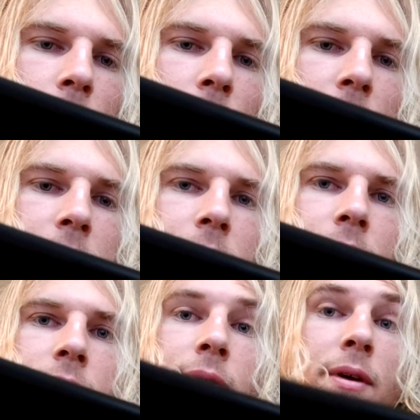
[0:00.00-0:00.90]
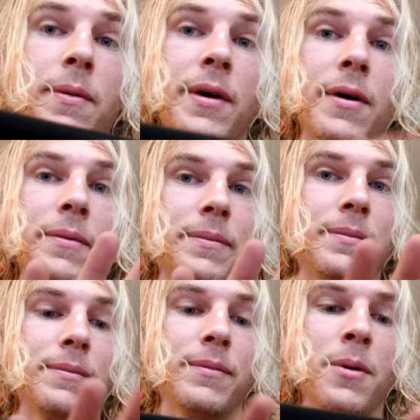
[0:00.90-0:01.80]
Alright, so here we go.
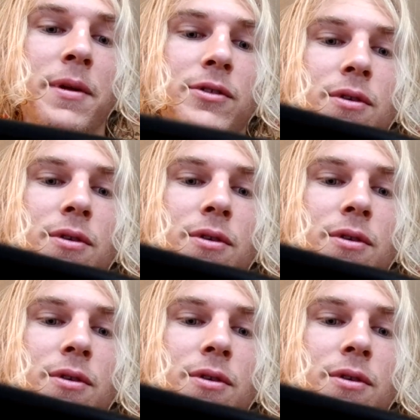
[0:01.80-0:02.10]
Moment of